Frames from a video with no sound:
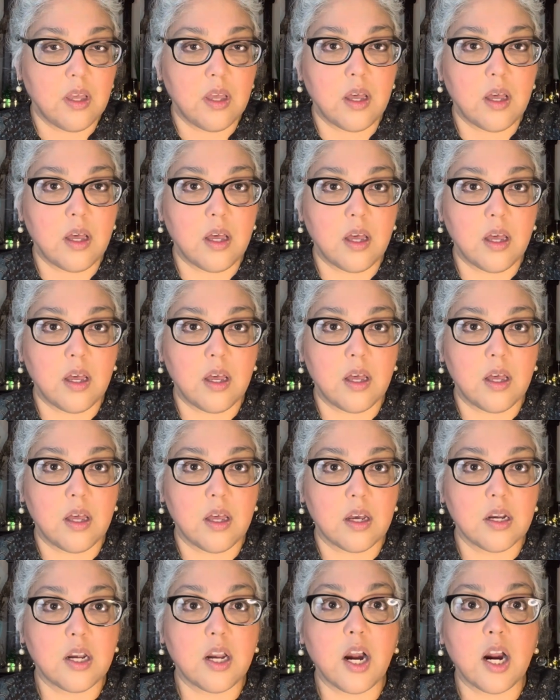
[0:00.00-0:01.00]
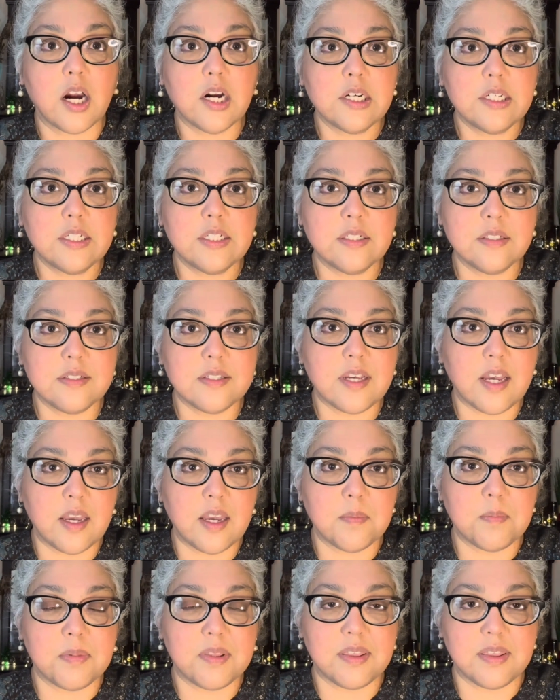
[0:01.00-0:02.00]
uh, garden
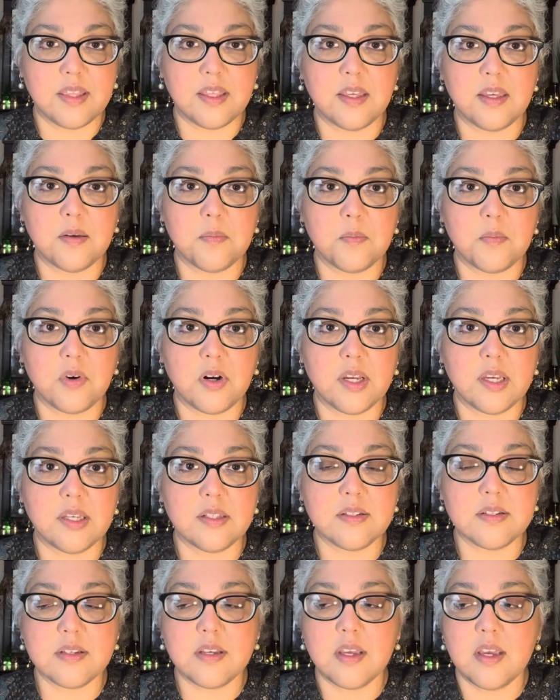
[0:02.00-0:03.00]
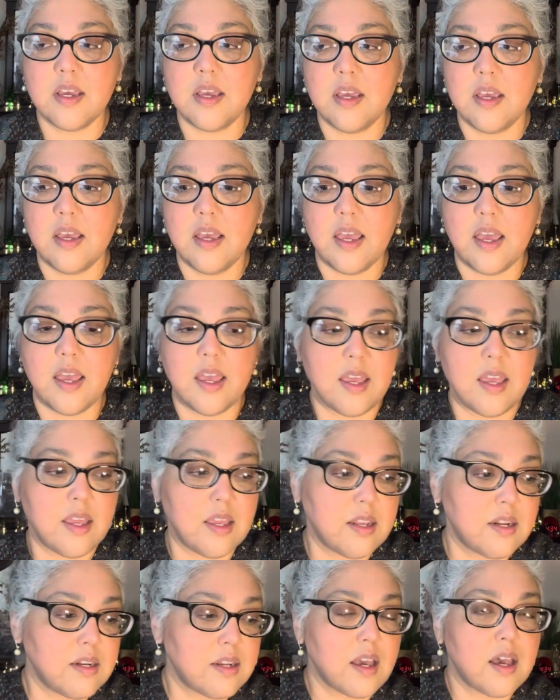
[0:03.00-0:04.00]
type theme, right?
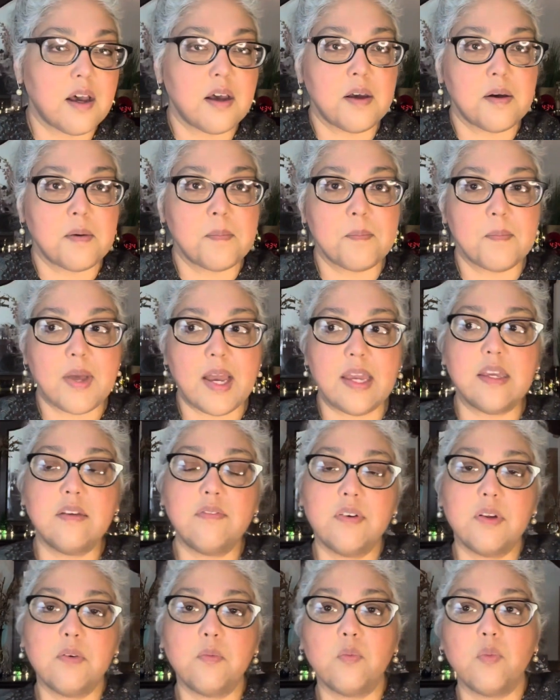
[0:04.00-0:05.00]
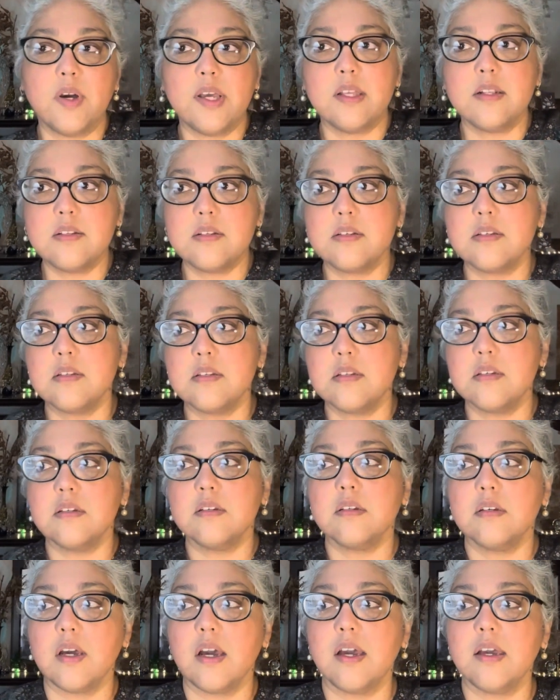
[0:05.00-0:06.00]
And um, I even went
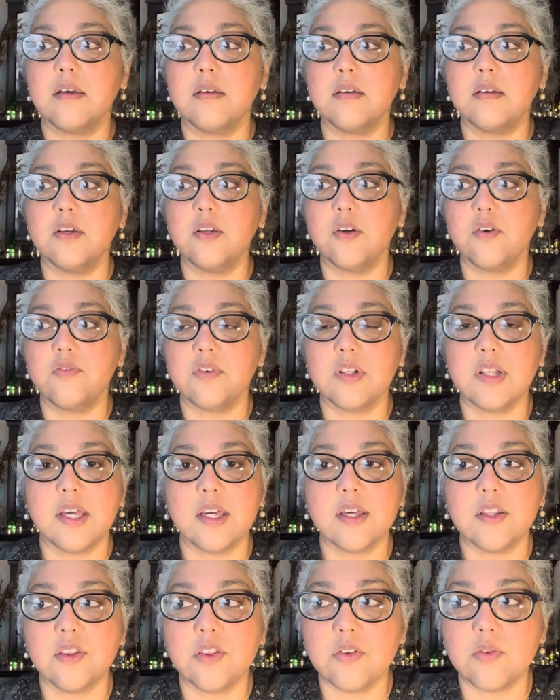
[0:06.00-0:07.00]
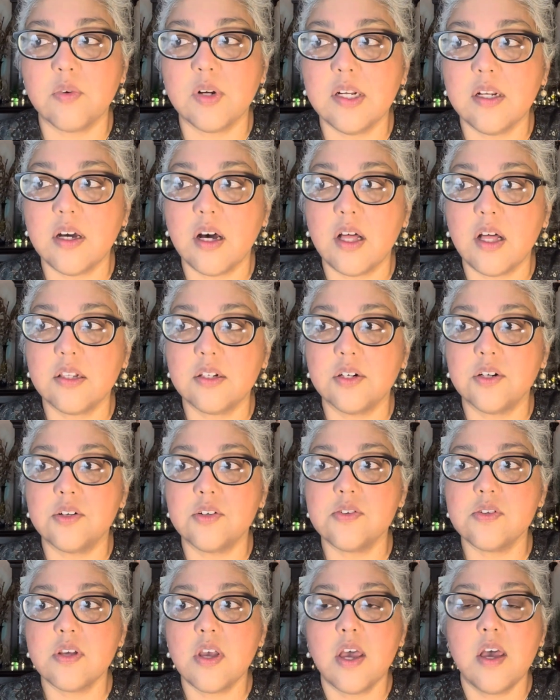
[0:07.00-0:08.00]
I, you know, for like
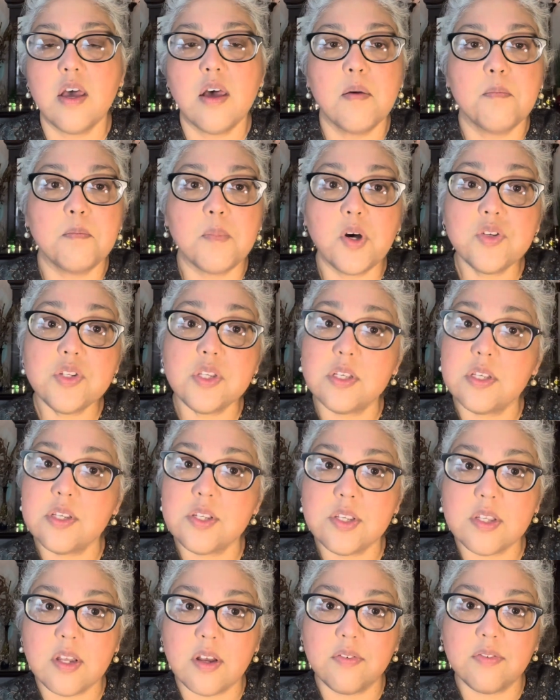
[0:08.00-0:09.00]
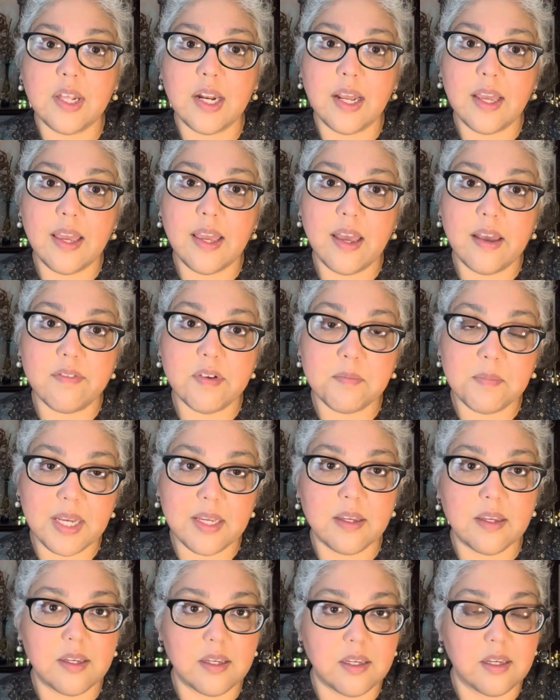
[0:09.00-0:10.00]
$3. Most of the stuff that I have in
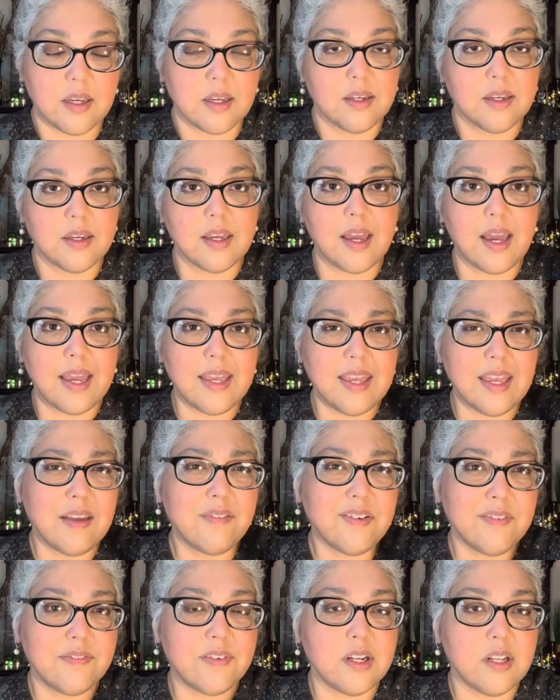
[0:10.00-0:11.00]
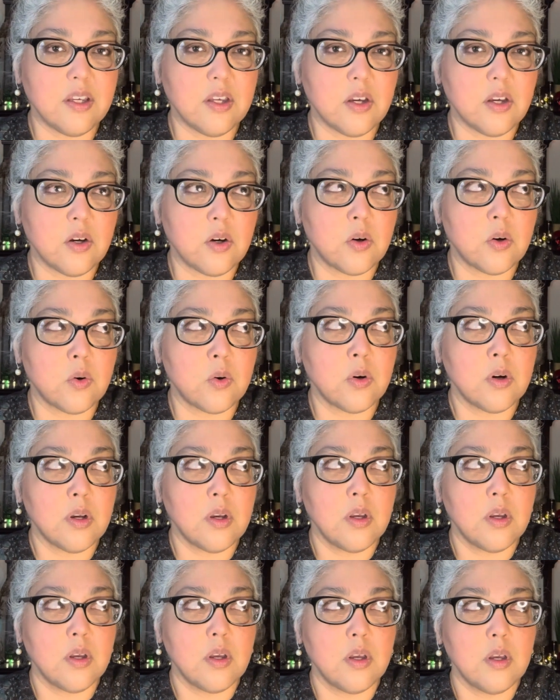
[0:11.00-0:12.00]
my, I have a video,
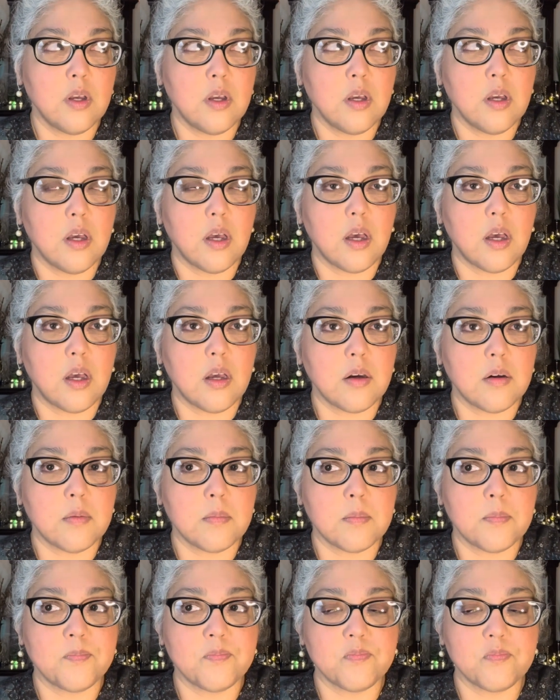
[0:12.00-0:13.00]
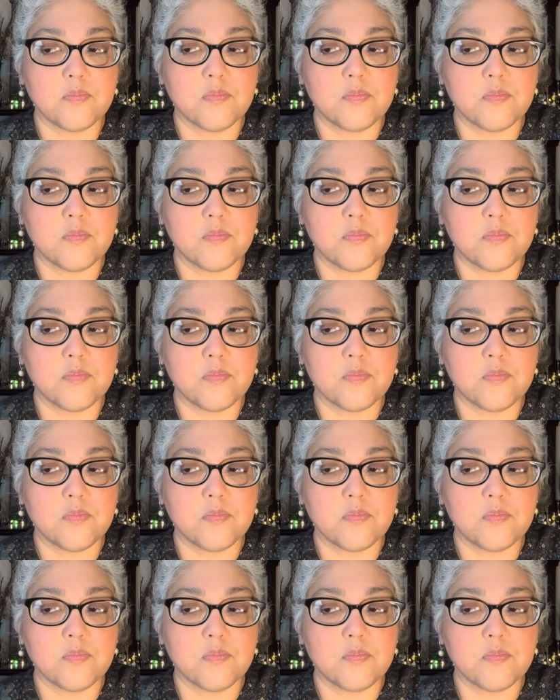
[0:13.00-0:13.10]
um,